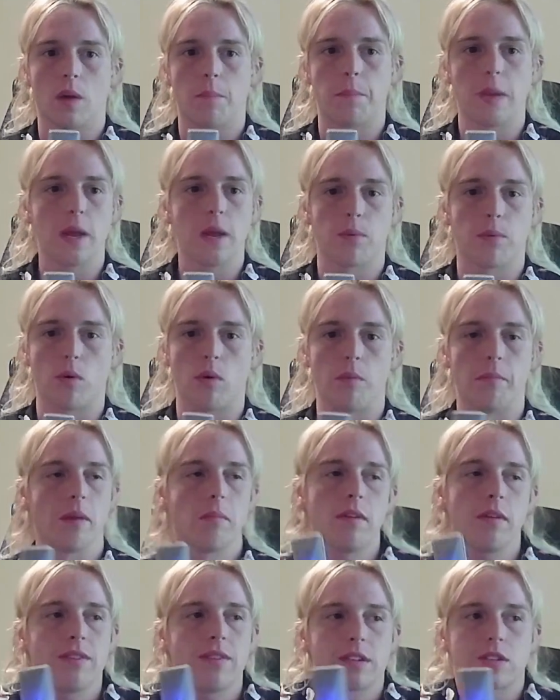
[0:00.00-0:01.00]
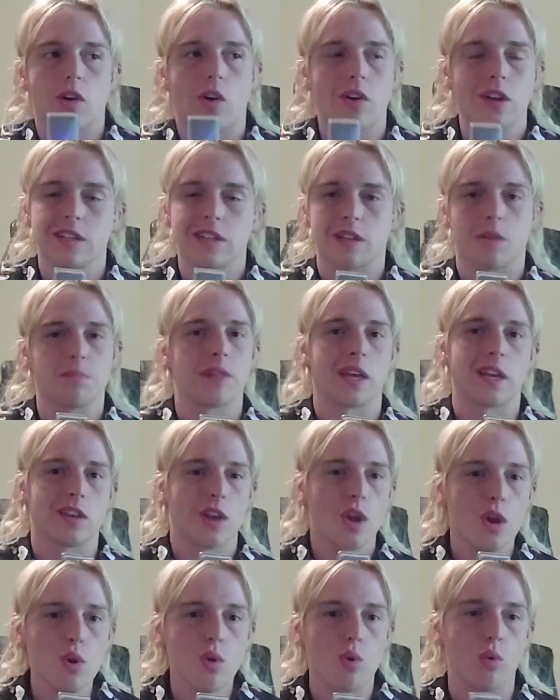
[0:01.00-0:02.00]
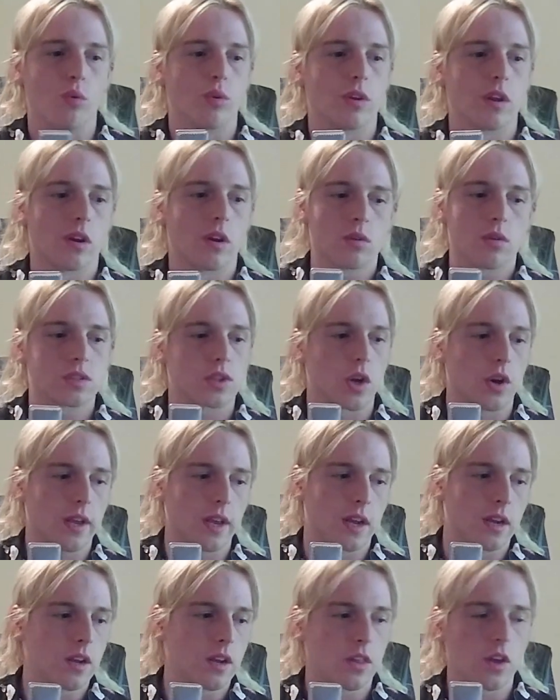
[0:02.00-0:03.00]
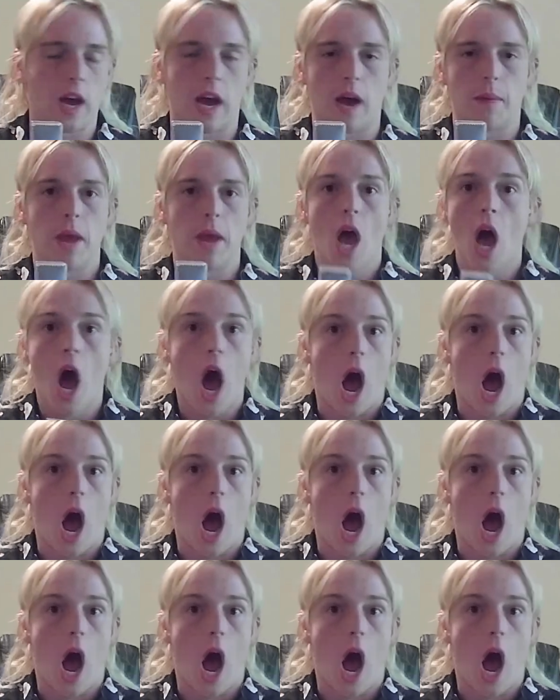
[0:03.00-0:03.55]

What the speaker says: people, maybe even starting something new, starting another hobby.